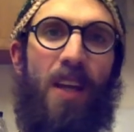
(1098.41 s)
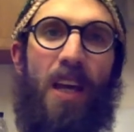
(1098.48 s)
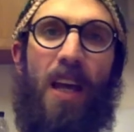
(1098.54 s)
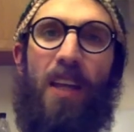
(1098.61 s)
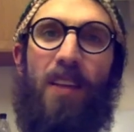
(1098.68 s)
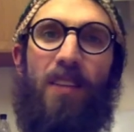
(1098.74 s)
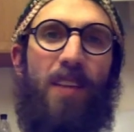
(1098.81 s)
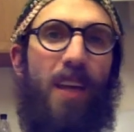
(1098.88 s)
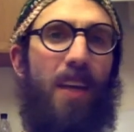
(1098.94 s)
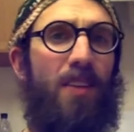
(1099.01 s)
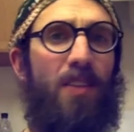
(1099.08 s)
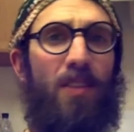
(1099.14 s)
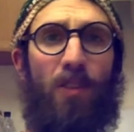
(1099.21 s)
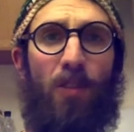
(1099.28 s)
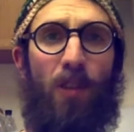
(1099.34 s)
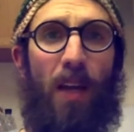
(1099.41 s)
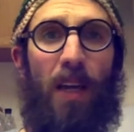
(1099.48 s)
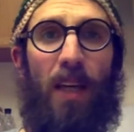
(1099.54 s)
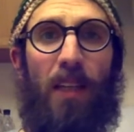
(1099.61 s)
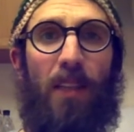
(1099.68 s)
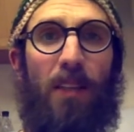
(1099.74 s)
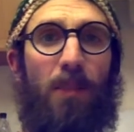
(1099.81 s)
It tastes
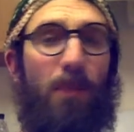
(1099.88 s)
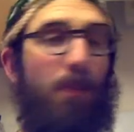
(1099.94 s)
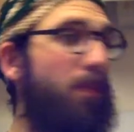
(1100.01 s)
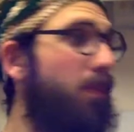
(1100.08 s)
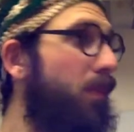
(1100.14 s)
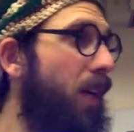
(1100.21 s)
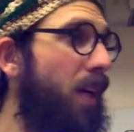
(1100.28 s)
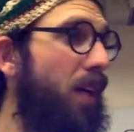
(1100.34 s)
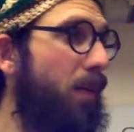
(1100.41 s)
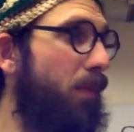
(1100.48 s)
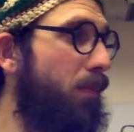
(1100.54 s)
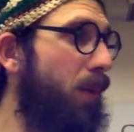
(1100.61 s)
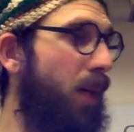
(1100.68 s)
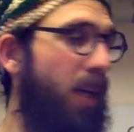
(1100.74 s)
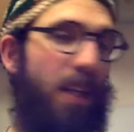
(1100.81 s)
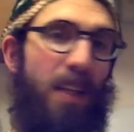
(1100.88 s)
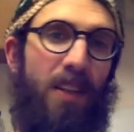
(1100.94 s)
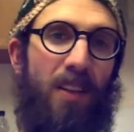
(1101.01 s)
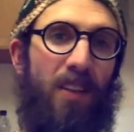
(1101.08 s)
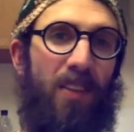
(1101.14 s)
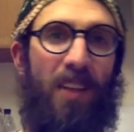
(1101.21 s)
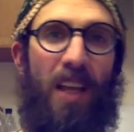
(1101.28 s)
great, but it
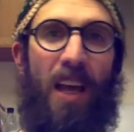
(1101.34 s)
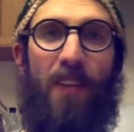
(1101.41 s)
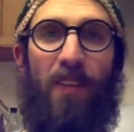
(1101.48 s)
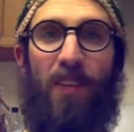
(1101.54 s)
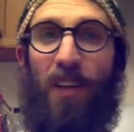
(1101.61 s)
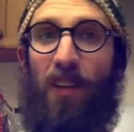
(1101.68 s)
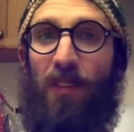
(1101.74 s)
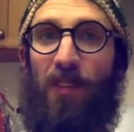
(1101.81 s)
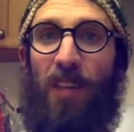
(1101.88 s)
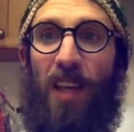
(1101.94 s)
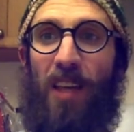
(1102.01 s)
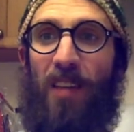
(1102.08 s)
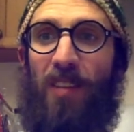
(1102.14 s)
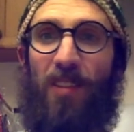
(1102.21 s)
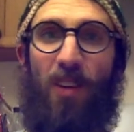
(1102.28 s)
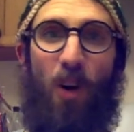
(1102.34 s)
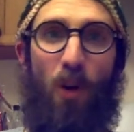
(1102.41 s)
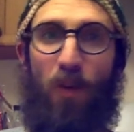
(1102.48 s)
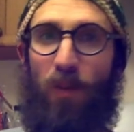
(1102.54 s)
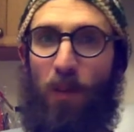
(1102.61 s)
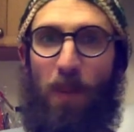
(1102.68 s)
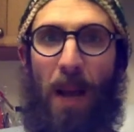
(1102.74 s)
doesn't have enough taste to
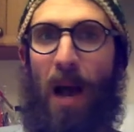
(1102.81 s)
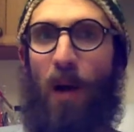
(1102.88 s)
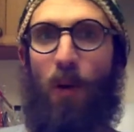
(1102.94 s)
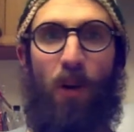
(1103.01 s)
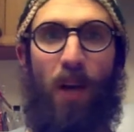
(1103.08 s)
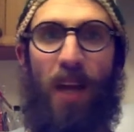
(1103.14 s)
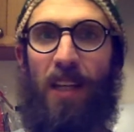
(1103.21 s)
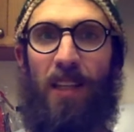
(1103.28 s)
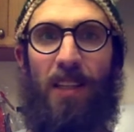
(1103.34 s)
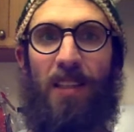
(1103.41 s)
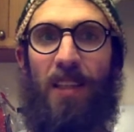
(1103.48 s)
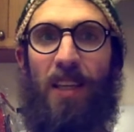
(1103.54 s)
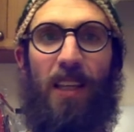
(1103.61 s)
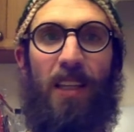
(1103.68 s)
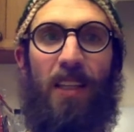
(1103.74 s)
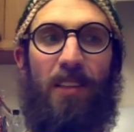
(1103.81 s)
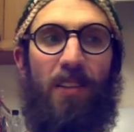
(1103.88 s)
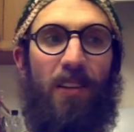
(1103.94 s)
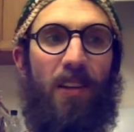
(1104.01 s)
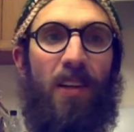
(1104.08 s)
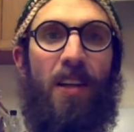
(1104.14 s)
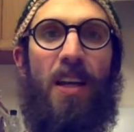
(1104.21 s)
overpower anything
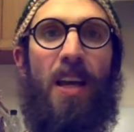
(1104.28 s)
either.